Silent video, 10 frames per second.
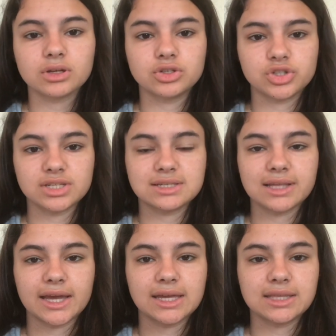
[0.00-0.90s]
just
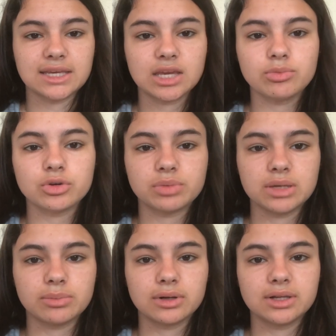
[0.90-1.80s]
like the Hebrew
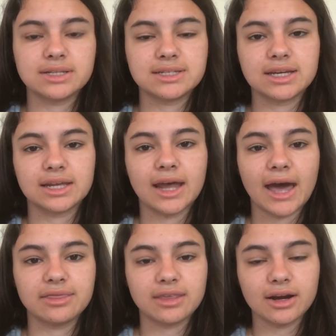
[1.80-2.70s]
people did
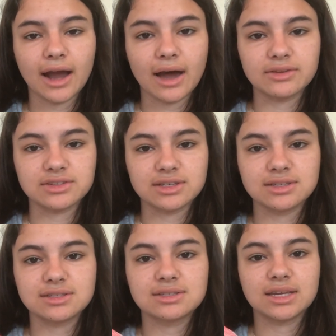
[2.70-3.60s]
at their
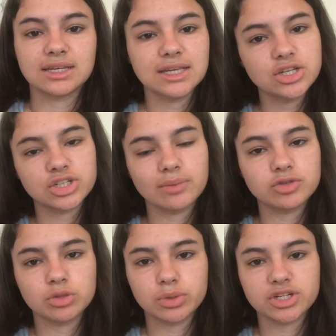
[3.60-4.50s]
houses in Egypt
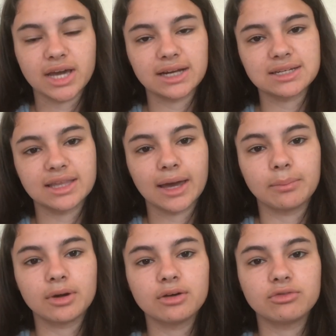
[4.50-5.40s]
to protect
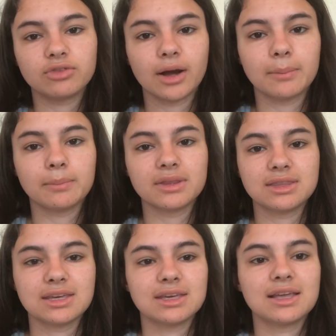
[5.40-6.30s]
them from
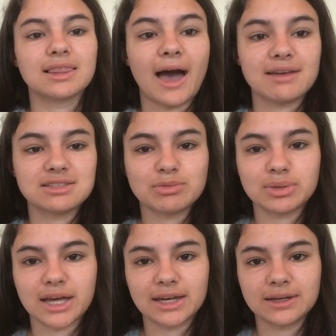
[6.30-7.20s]
the last
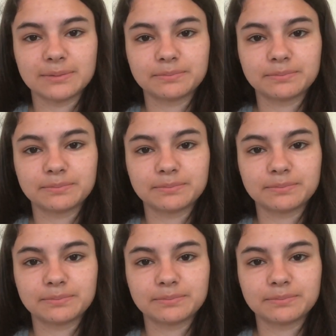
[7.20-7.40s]
plague.